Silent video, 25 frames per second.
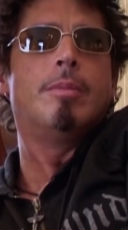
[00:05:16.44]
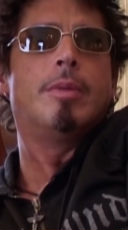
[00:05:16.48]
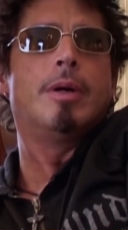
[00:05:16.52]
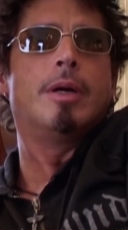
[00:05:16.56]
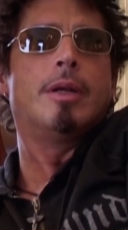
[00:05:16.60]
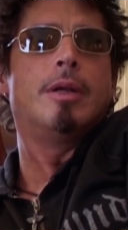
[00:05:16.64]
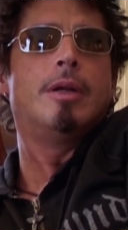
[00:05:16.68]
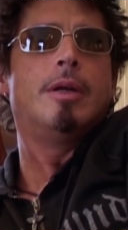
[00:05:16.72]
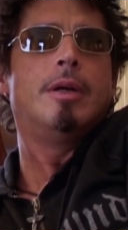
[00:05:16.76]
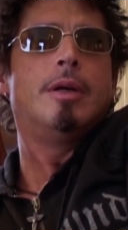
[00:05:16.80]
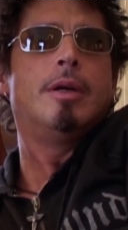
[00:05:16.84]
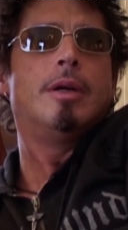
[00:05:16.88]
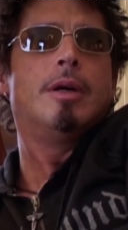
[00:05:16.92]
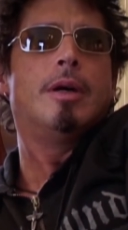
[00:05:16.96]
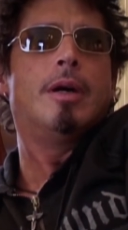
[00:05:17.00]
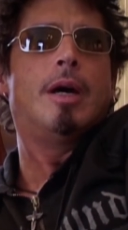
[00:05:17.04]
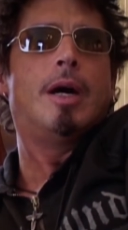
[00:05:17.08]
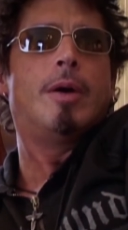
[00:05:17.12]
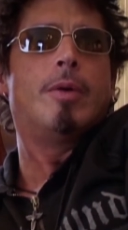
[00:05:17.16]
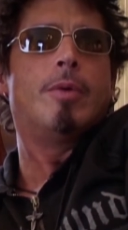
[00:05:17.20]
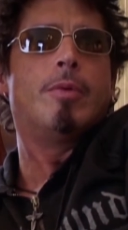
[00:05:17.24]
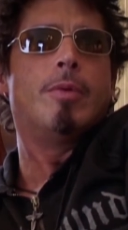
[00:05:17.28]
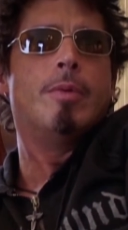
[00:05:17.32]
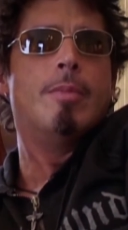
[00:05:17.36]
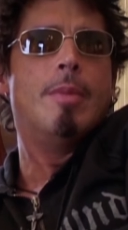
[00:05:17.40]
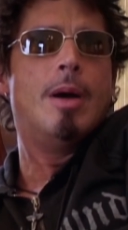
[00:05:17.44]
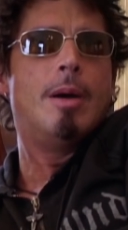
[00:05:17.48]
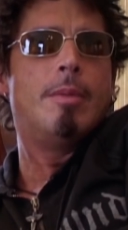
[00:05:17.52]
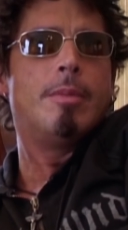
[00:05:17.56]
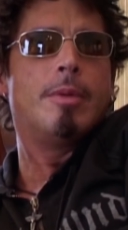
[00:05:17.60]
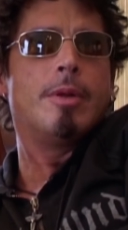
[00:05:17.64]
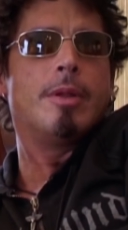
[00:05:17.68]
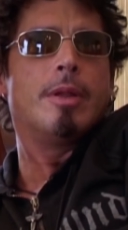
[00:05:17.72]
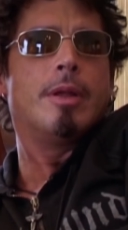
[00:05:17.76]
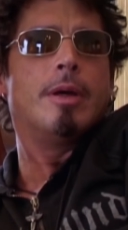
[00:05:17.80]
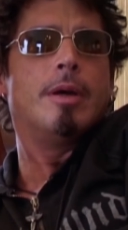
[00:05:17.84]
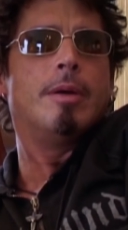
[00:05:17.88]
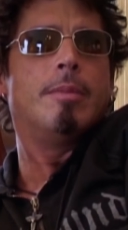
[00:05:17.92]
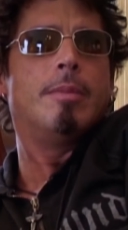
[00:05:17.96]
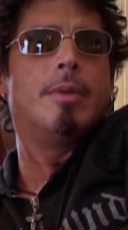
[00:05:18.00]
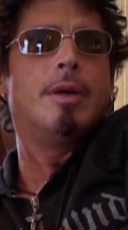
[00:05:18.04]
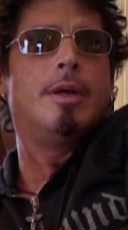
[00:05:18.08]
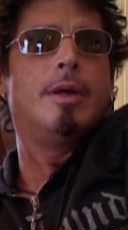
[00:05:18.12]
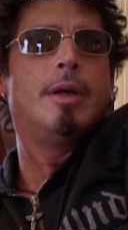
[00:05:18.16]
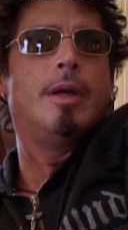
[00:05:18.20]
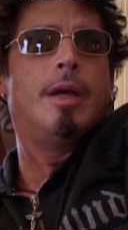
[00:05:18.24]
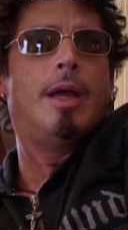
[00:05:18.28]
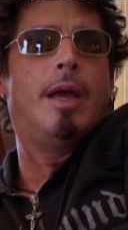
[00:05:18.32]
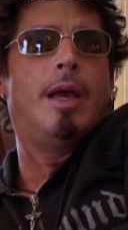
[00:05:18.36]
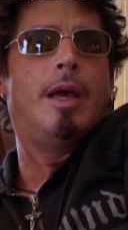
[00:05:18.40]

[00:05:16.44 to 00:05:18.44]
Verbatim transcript: but I would remember them.